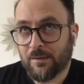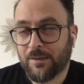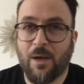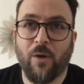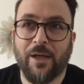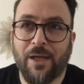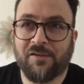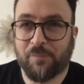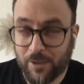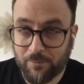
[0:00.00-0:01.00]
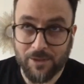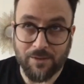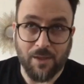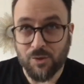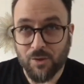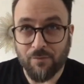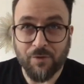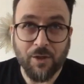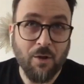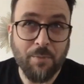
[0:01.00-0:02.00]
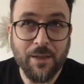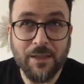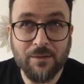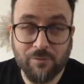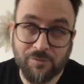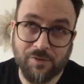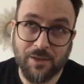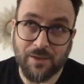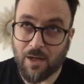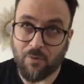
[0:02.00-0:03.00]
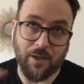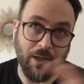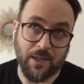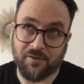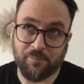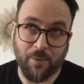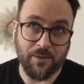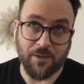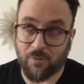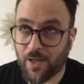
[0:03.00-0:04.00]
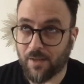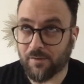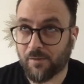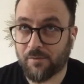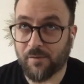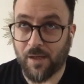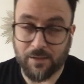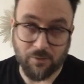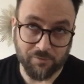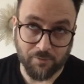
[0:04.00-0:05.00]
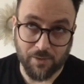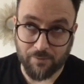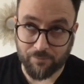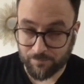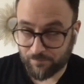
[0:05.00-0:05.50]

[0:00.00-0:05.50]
in a way experimentation for the company to see how they can expand their horizons and also like